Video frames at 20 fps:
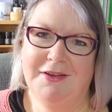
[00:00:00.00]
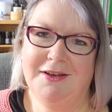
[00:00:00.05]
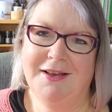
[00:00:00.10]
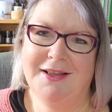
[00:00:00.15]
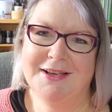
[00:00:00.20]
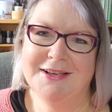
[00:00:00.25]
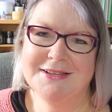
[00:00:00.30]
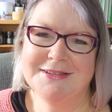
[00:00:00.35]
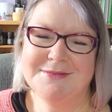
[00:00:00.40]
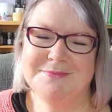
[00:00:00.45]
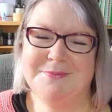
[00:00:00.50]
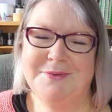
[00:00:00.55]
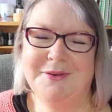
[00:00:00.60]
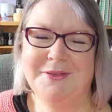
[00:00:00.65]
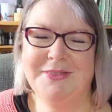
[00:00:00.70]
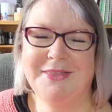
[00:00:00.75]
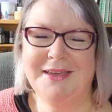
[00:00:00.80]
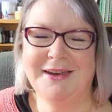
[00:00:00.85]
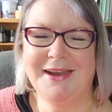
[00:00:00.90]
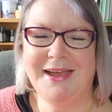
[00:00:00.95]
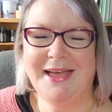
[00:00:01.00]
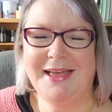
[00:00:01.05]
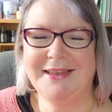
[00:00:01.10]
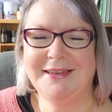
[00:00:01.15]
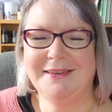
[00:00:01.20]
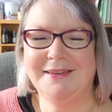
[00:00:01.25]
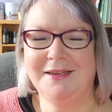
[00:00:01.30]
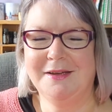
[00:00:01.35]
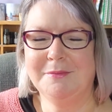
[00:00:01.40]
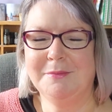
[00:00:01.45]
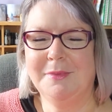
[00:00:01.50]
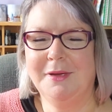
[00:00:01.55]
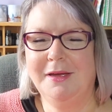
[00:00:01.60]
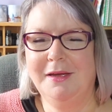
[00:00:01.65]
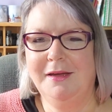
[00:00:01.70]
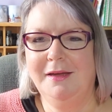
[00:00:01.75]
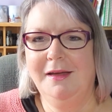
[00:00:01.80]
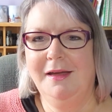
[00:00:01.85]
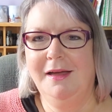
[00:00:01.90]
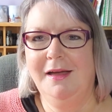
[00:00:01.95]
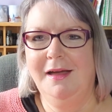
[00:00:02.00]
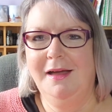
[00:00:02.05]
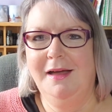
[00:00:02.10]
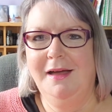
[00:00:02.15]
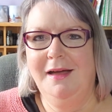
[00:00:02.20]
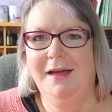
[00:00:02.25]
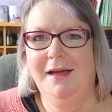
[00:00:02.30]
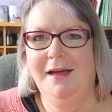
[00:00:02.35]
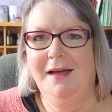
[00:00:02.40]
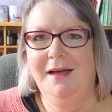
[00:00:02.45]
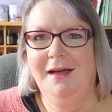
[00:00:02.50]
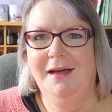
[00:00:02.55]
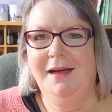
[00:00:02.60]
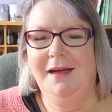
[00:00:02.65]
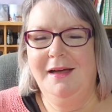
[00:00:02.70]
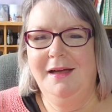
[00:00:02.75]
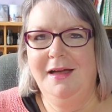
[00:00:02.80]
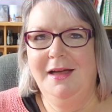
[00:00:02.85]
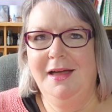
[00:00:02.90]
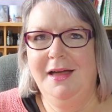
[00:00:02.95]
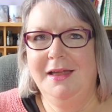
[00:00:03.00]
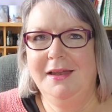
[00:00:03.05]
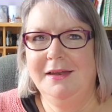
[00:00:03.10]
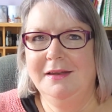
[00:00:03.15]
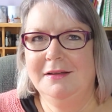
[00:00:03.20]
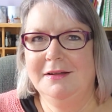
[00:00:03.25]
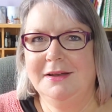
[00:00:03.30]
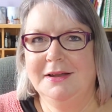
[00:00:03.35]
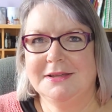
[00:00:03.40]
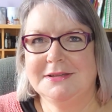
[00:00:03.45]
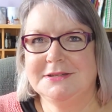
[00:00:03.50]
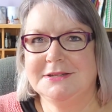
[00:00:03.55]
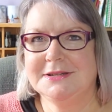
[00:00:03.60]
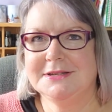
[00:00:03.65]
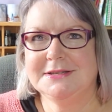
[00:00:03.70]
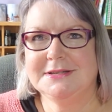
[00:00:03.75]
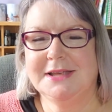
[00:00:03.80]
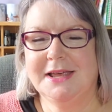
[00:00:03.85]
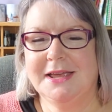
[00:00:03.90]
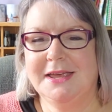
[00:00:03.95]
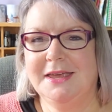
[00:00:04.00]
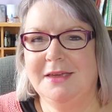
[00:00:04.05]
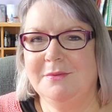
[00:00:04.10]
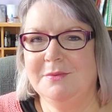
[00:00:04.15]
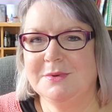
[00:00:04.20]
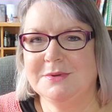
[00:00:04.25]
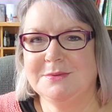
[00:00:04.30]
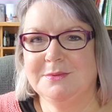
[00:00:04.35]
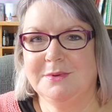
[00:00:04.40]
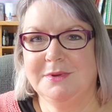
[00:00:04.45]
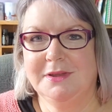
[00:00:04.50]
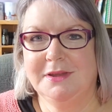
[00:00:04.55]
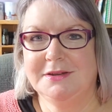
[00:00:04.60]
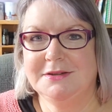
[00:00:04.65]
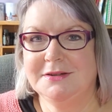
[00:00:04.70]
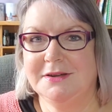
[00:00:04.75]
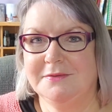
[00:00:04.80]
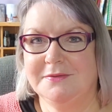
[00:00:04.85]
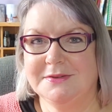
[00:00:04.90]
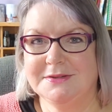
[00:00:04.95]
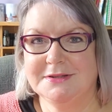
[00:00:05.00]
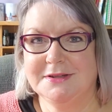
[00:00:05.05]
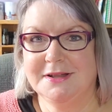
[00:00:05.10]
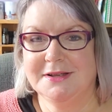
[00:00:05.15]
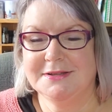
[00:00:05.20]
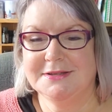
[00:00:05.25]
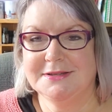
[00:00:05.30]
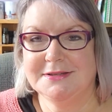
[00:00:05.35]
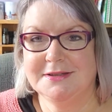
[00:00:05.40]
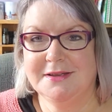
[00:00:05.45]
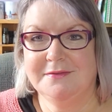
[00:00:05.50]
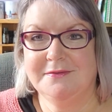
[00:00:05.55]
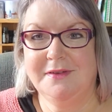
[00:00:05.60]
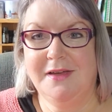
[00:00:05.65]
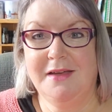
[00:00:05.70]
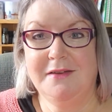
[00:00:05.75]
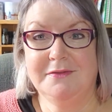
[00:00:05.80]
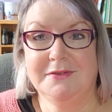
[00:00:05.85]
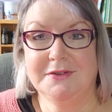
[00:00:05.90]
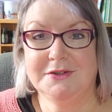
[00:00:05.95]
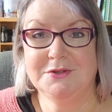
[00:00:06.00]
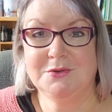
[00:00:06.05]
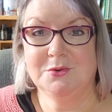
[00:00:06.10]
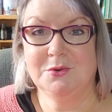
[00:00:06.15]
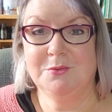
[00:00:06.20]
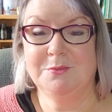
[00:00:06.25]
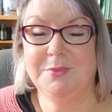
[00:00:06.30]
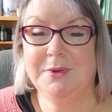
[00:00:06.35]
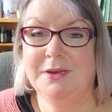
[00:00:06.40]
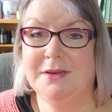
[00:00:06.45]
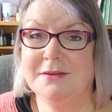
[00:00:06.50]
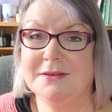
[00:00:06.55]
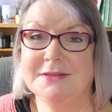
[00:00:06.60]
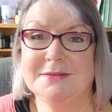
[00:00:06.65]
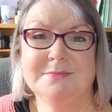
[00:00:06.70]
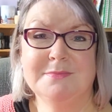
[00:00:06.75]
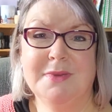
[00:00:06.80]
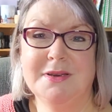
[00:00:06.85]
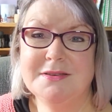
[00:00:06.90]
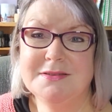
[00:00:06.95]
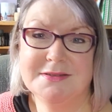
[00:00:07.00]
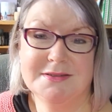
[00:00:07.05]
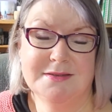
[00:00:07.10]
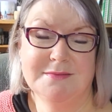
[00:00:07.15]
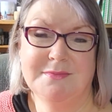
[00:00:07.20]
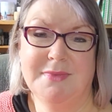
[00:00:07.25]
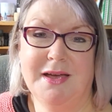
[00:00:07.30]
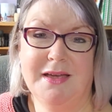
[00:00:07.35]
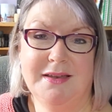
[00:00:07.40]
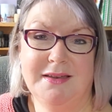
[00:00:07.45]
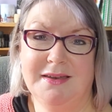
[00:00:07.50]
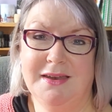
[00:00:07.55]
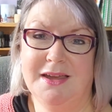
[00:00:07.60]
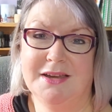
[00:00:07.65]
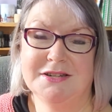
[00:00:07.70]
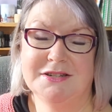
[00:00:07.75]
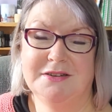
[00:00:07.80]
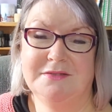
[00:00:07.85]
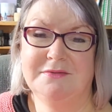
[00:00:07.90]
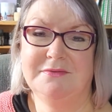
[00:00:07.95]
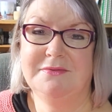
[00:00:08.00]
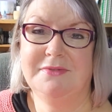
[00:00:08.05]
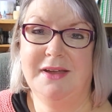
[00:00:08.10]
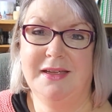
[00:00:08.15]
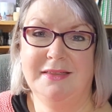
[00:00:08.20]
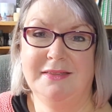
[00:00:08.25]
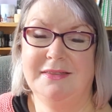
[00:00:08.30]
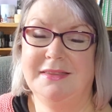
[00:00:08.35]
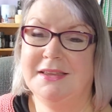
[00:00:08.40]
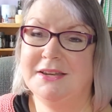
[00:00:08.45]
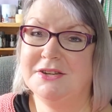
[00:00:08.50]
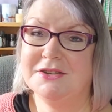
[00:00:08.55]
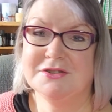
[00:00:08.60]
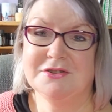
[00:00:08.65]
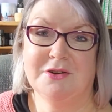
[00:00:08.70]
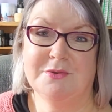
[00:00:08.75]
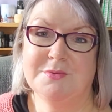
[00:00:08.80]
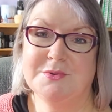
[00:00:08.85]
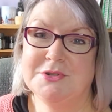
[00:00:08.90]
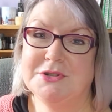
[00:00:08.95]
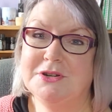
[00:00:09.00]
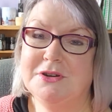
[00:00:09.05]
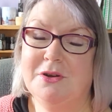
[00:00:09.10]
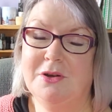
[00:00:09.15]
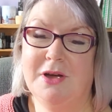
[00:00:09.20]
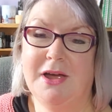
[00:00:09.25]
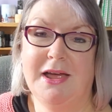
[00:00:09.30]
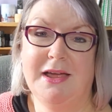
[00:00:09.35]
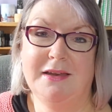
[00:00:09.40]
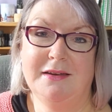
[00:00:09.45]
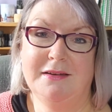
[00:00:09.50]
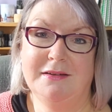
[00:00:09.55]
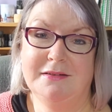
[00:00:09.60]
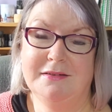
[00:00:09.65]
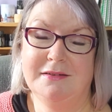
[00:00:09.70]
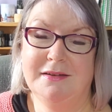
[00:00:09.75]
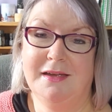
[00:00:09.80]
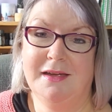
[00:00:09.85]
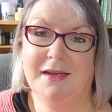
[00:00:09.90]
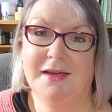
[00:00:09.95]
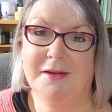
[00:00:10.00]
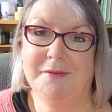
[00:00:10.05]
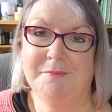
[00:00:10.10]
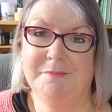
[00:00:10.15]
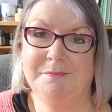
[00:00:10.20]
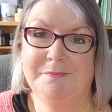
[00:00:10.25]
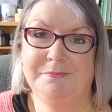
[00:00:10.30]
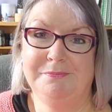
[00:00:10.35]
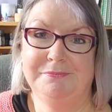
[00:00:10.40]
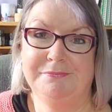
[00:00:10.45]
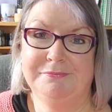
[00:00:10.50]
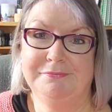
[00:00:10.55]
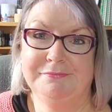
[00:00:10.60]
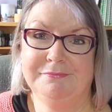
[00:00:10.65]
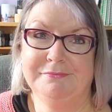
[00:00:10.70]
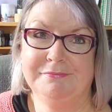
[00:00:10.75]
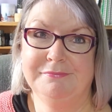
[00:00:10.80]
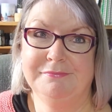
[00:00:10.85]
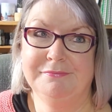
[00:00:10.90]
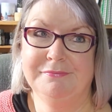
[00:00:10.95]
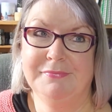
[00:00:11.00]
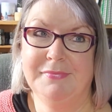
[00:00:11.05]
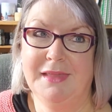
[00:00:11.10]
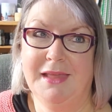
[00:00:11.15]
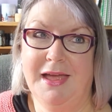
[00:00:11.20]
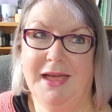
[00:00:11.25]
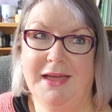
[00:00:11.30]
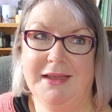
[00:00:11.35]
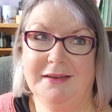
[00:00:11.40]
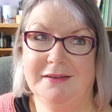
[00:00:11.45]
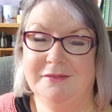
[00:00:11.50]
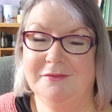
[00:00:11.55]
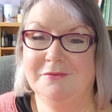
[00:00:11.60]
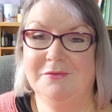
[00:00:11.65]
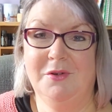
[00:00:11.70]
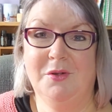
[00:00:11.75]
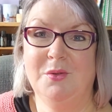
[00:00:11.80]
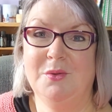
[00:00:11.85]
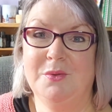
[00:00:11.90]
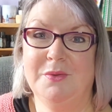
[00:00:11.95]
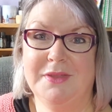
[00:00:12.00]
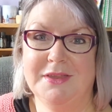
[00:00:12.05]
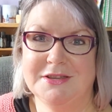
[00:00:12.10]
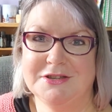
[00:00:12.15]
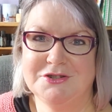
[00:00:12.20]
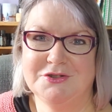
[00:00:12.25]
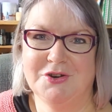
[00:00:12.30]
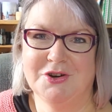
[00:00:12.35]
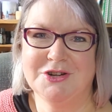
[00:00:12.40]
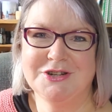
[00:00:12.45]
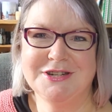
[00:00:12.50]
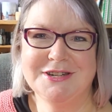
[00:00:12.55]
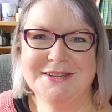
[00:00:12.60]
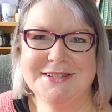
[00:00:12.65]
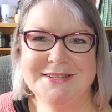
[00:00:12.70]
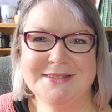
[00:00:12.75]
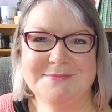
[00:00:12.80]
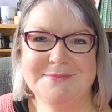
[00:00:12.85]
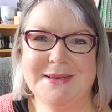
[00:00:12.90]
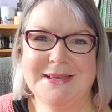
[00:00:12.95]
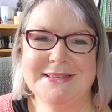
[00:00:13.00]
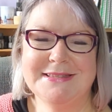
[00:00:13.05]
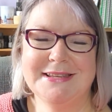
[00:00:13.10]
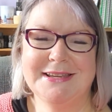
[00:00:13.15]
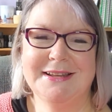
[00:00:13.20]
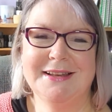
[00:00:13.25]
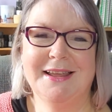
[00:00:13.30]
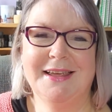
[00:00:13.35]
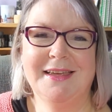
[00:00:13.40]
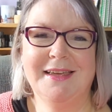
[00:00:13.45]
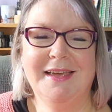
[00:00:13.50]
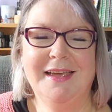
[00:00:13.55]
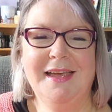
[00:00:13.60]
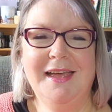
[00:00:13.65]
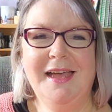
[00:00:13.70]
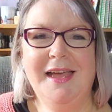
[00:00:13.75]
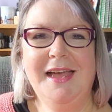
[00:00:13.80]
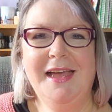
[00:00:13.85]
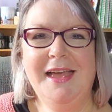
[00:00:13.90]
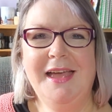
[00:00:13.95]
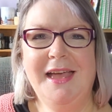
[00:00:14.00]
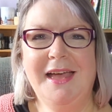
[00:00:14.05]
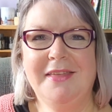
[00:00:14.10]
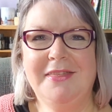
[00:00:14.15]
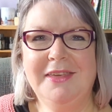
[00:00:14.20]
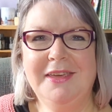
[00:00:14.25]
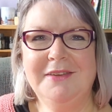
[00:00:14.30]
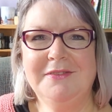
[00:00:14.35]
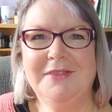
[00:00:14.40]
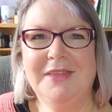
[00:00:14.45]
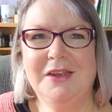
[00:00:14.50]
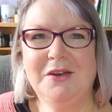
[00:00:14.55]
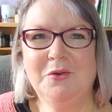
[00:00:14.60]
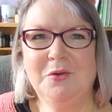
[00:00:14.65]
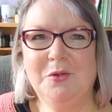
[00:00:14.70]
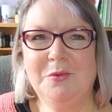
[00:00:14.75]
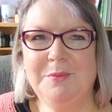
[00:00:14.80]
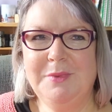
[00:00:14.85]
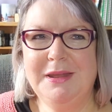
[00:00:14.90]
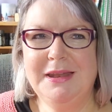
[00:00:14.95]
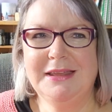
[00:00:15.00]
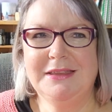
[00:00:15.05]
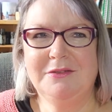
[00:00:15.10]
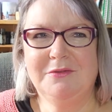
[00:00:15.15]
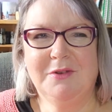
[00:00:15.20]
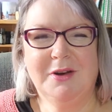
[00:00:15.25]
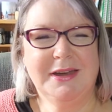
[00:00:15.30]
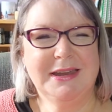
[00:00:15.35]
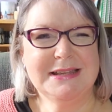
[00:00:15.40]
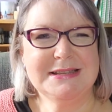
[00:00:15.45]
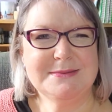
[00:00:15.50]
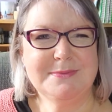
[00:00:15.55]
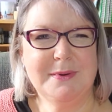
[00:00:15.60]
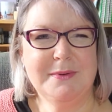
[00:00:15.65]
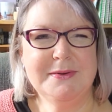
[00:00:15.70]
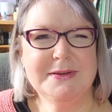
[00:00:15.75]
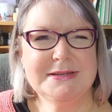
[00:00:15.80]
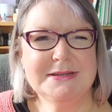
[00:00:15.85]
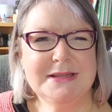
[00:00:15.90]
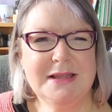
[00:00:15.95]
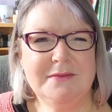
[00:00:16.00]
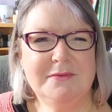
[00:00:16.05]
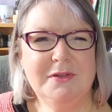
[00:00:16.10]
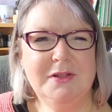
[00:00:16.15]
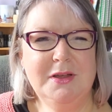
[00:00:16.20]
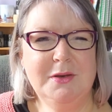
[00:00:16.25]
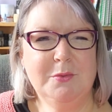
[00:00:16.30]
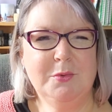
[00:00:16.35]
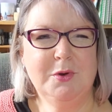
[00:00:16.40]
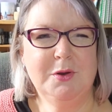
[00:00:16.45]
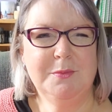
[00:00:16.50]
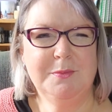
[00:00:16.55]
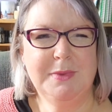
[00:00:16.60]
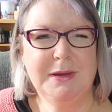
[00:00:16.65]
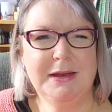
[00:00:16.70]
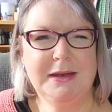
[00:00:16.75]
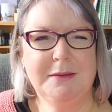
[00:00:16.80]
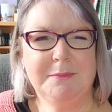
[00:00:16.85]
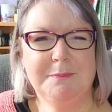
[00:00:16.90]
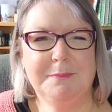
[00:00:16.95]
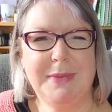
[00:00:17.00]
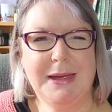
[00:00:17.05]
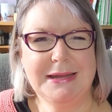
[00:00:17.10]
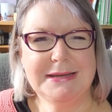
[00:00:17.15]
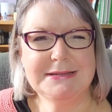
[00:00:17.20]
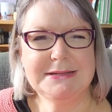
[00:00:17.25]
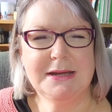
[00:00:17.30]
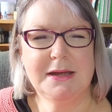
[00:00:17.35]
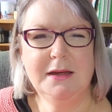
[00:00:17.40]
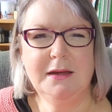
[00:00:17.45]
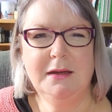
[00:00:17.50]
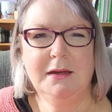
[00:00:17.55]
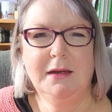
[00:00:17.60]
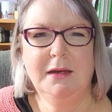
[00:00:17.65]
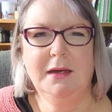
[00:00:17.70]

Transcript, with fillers: class put their hand up. And let's just say it was one of the toughest classes I've ever taught because most of them hadn't actually read the description and um, hadn't followed the instructions basically. I think if they'd all been at the right experience level, it would have been better.